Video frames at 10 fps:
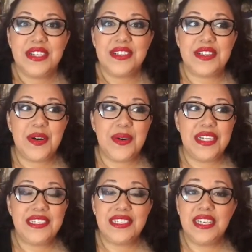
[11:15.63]
So
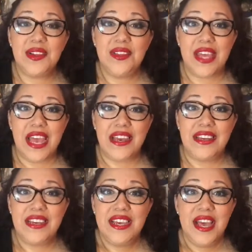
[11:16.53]
until
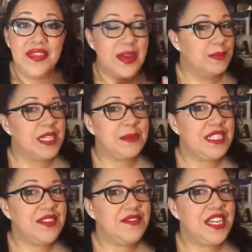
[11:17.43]
then, thumbs up
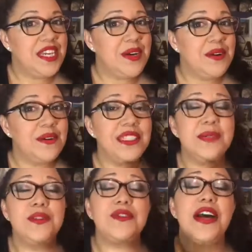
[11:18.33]
to the video,
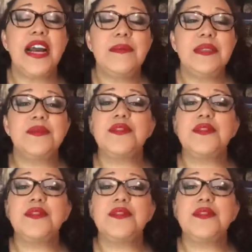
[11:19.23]
subscribe,